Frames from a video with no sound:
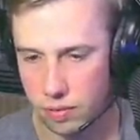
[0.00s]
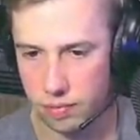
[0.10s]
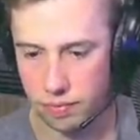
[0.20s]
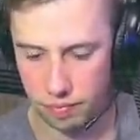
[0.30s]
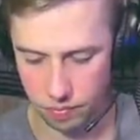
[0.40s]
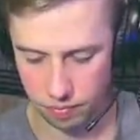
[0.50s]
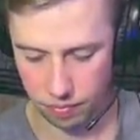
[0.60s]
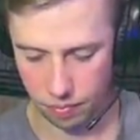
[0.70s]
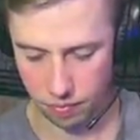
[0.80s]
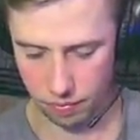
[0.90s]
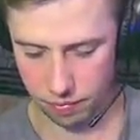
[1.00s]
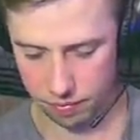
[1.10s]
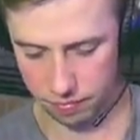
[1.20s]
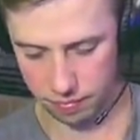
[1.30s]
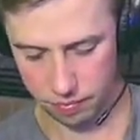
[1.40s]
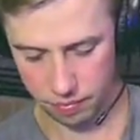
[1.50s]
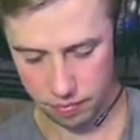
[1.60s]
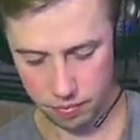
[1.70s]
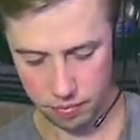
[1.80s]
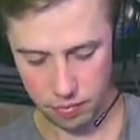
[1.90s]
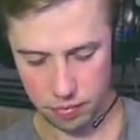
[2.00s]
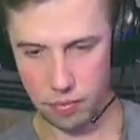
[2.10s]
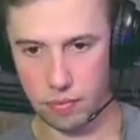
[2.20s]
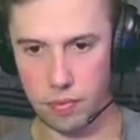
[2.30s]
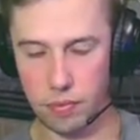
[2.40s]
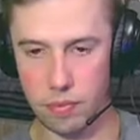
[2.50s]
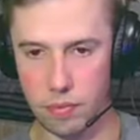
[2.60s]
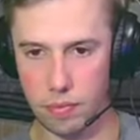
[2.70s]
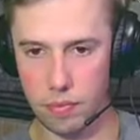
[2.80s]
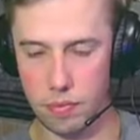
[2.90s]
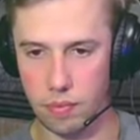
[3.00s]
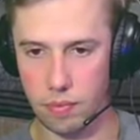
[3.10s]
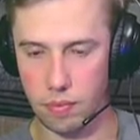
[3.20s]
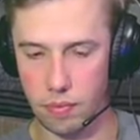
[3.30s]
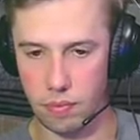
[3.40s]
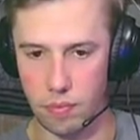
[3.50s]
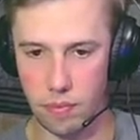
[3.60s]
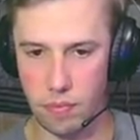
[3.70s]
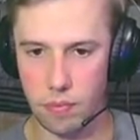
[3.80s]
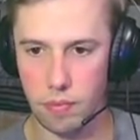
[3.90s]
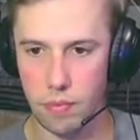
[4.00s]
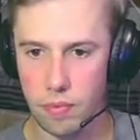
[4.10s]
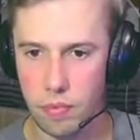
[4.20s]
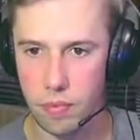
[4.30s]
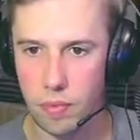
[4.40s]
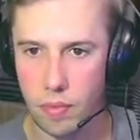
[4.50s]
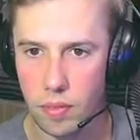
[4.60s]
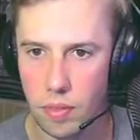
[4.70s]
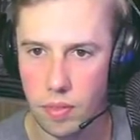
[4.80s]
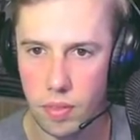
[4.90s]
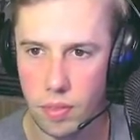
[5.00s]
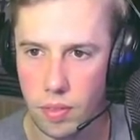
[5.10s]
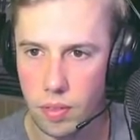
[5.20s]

(silence)